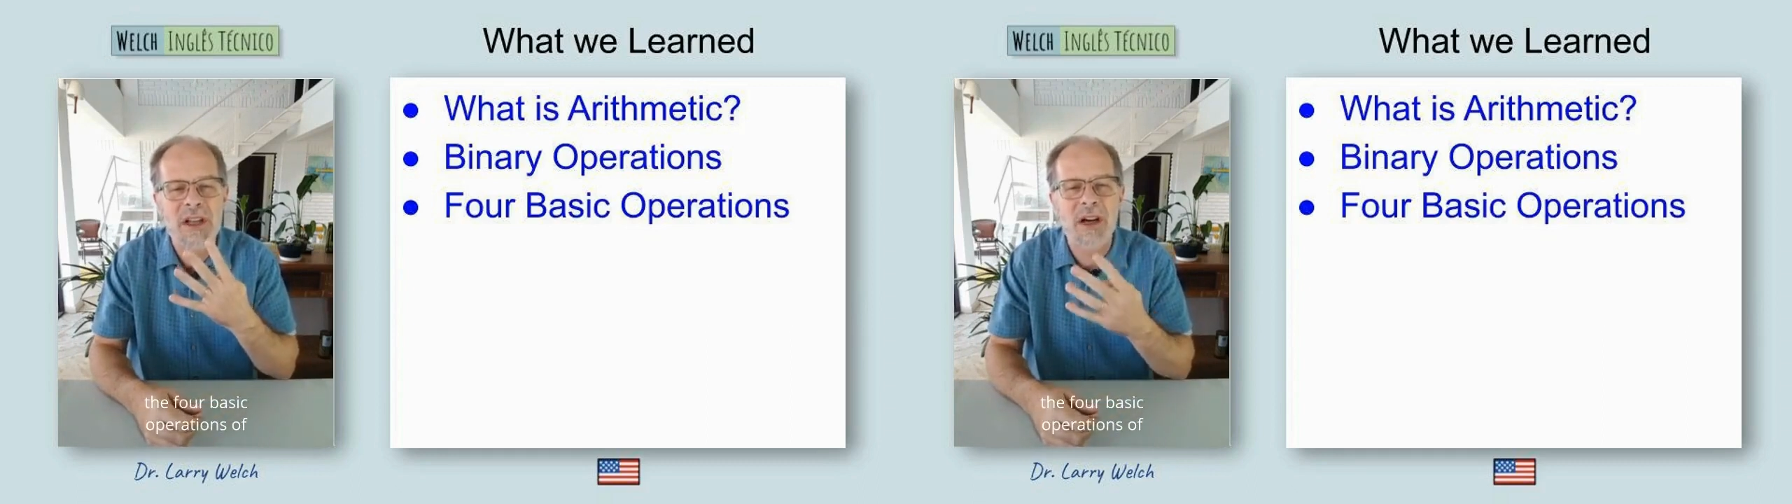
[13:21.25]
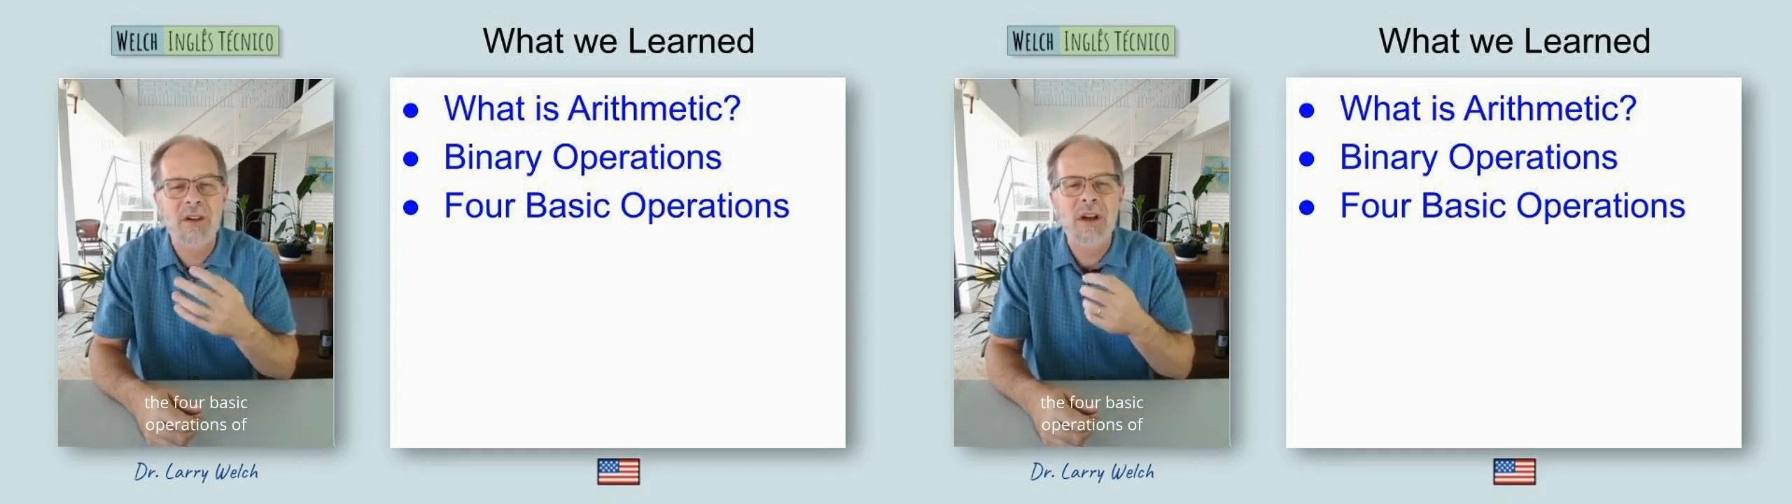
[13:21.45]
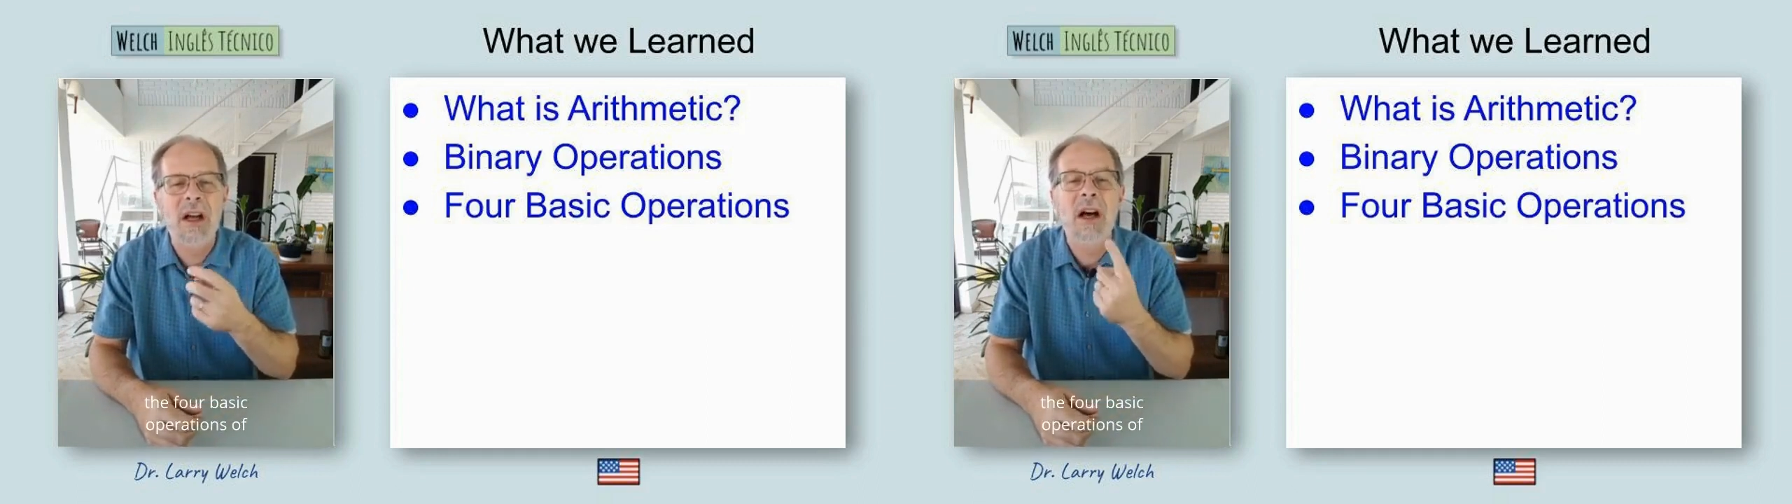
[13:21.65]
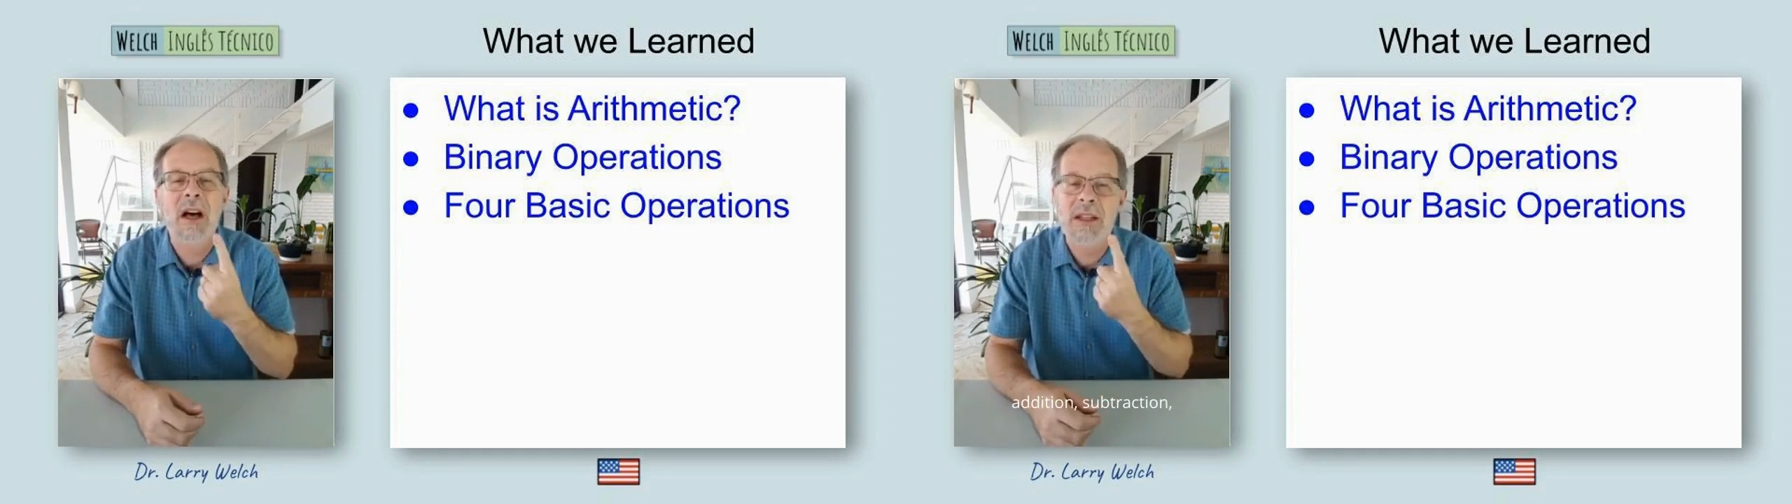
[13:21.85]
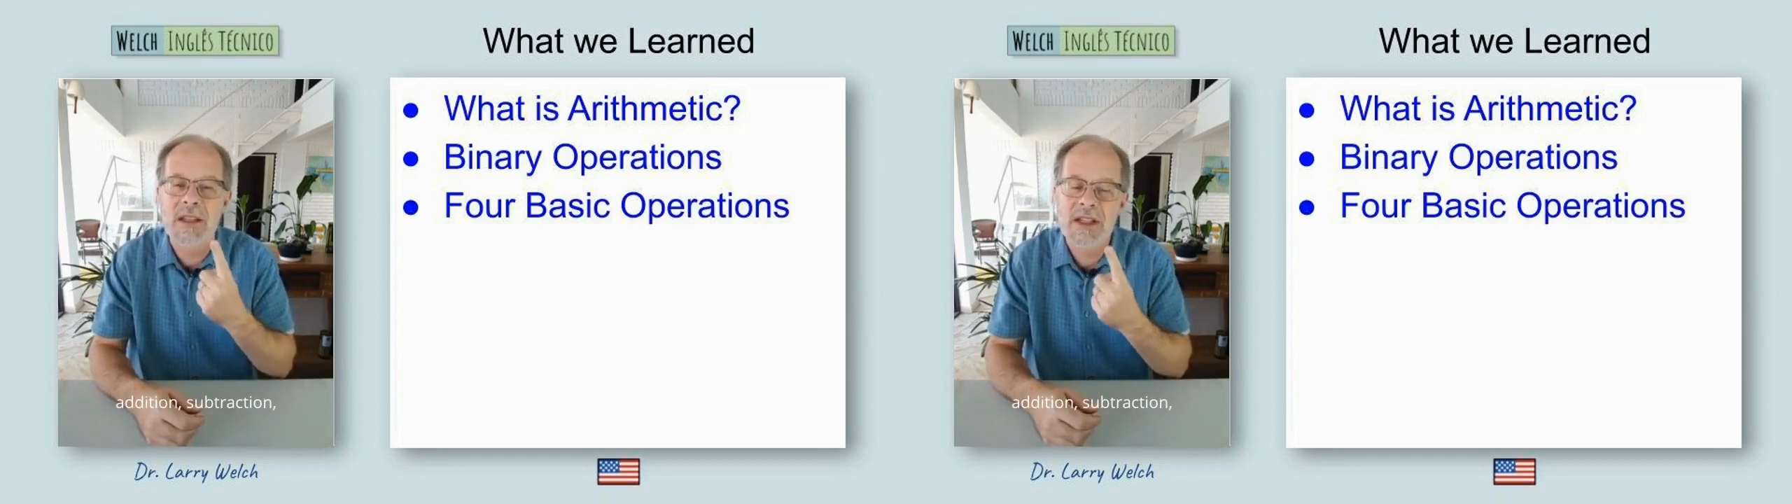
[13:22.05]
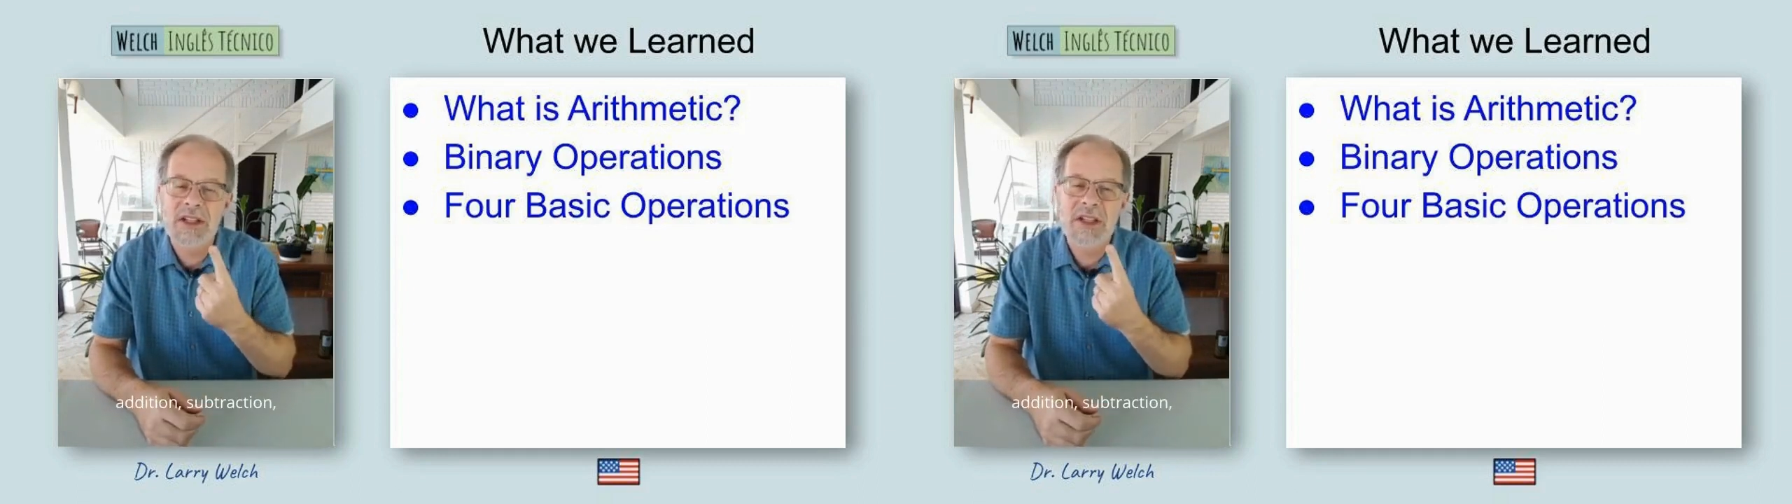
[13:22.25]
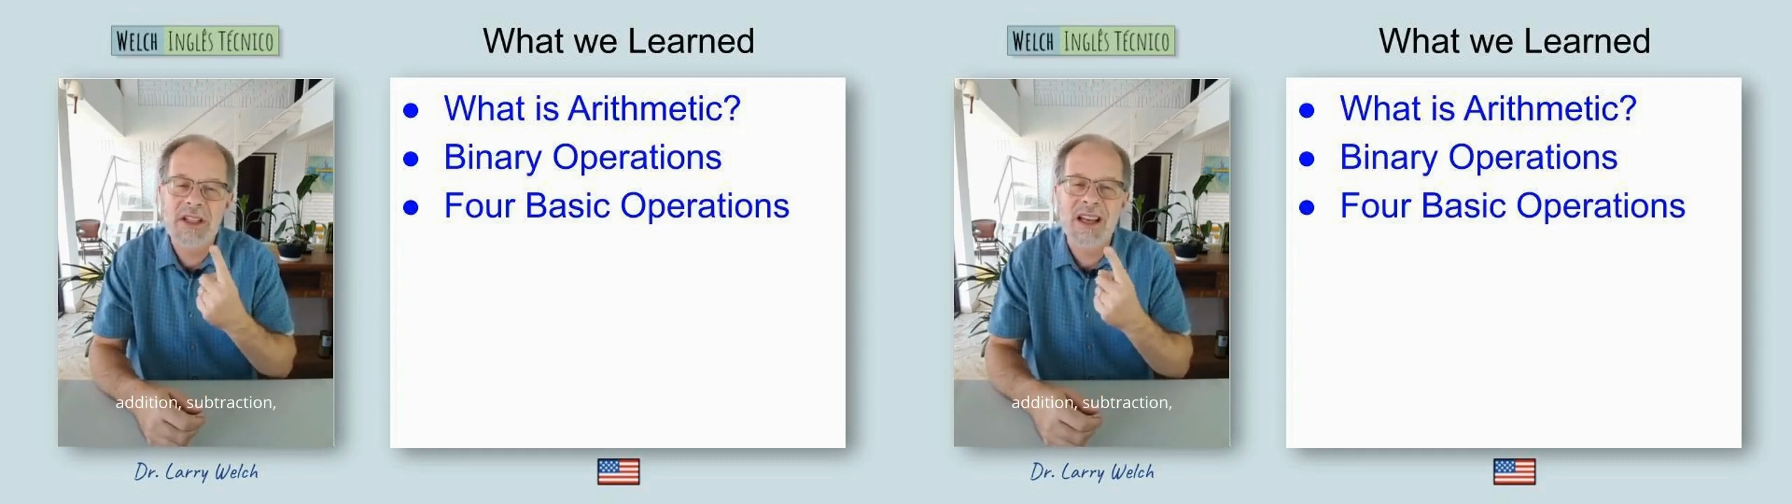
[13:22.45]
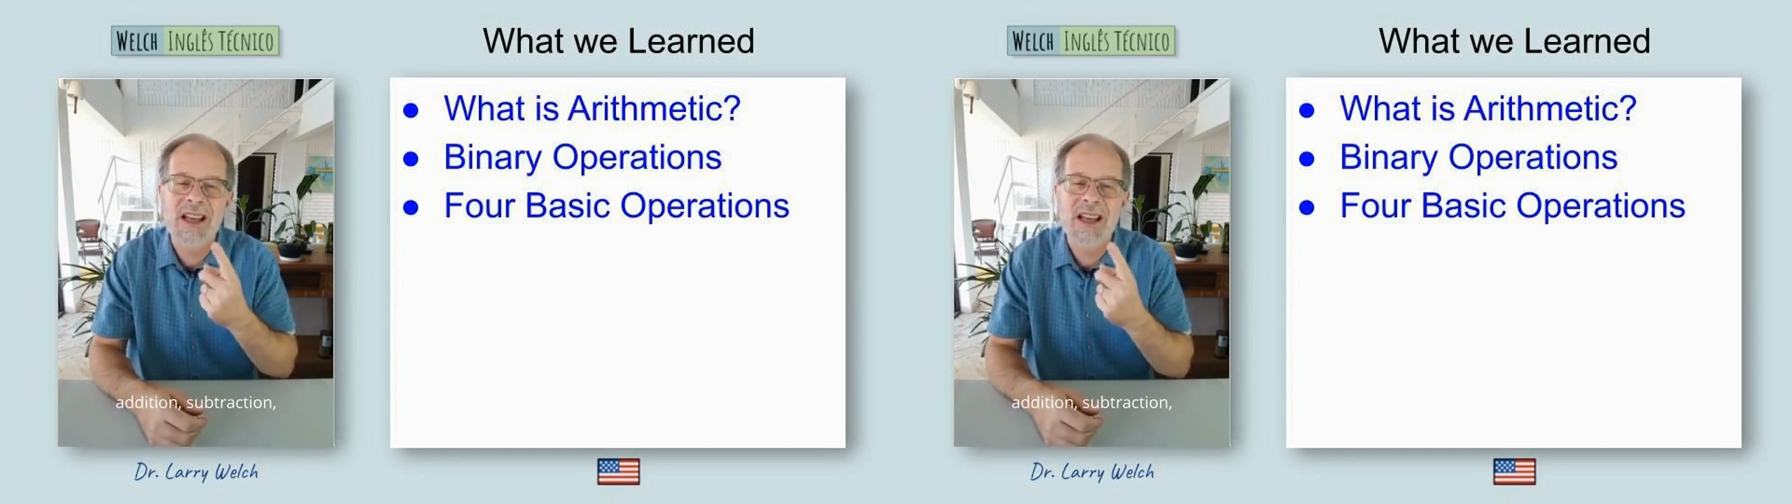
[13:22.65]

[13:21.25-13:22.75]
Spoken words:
of addition,